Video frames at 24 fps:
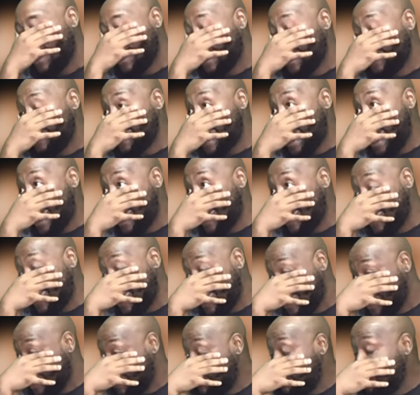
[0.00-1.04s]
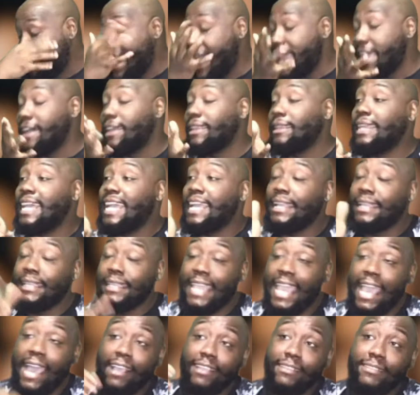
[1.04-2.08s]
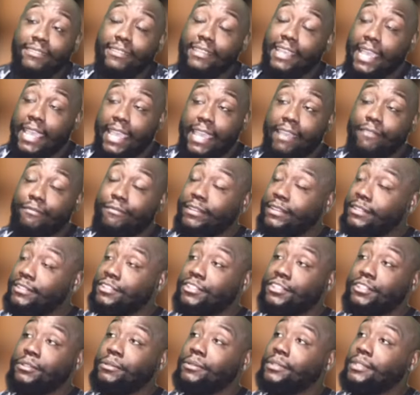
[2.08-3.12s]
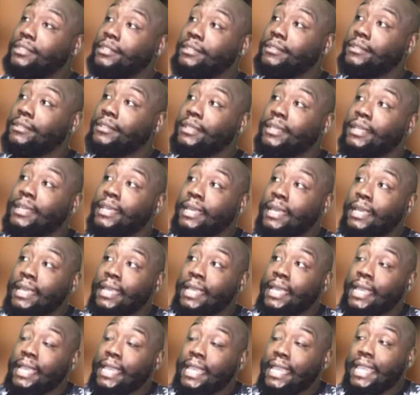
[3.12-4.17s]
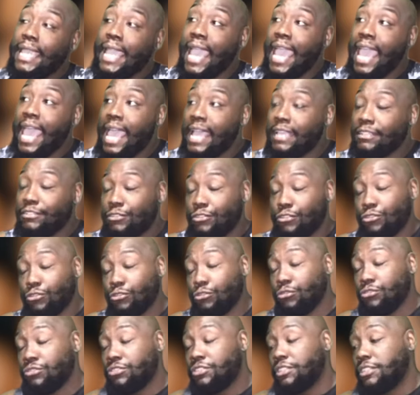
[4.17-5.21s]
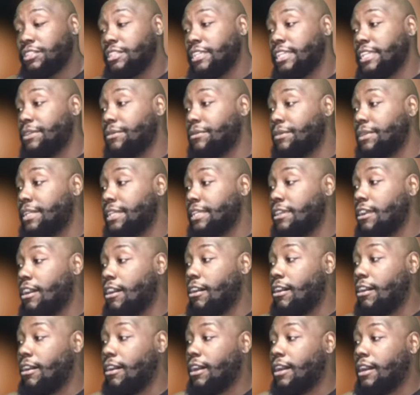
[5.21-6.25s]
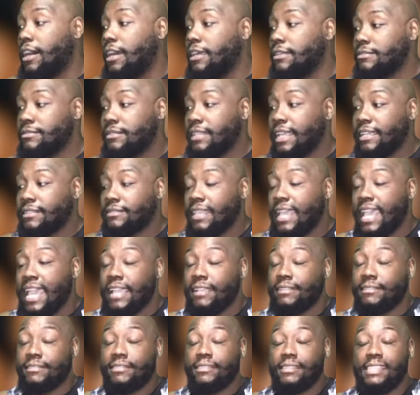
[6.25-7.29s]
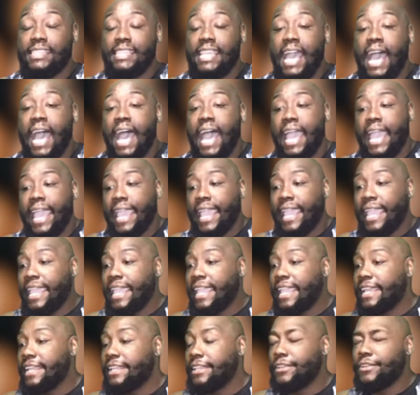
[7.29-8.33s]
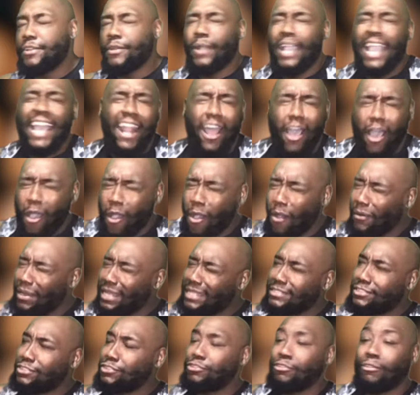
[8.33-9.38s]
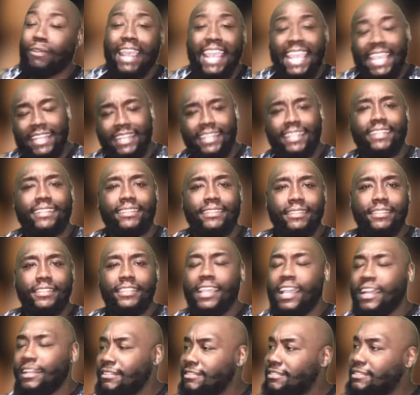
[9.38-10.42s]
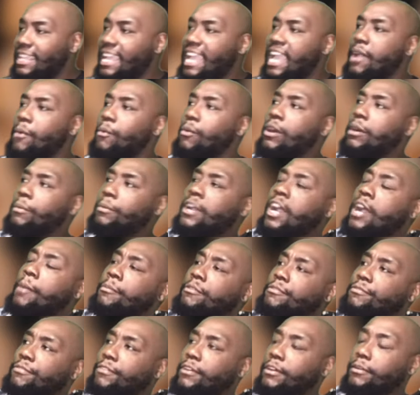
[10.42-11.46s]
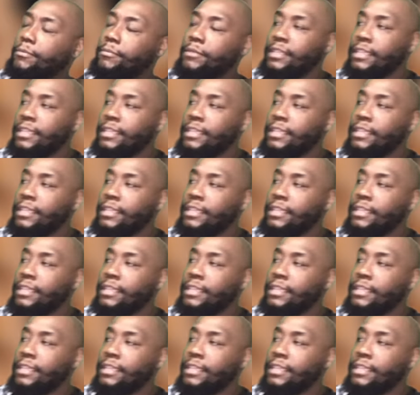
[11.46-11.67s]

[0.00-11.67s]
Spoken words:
Now, Mayor Lancaster, Evan Jr., he has 2 security guards that's ex-CIA and, got all this training. You understand where I'm coming from?